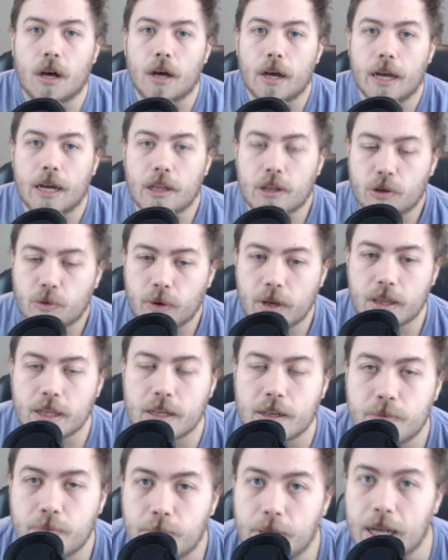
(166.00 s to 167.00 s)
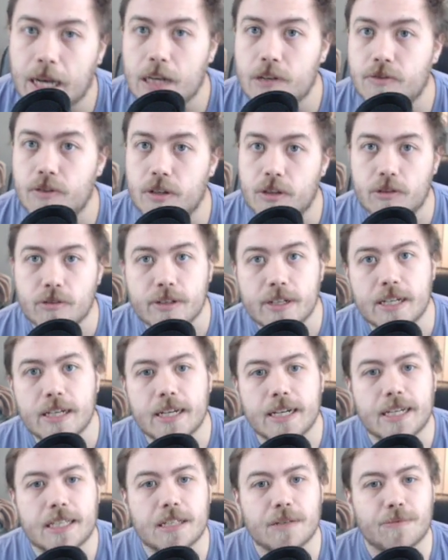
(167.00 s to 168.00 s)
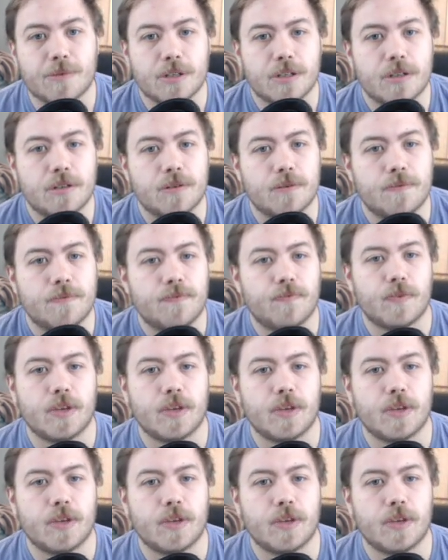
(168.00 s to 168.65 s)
Aether Quickling blocks for 3, it's a blue,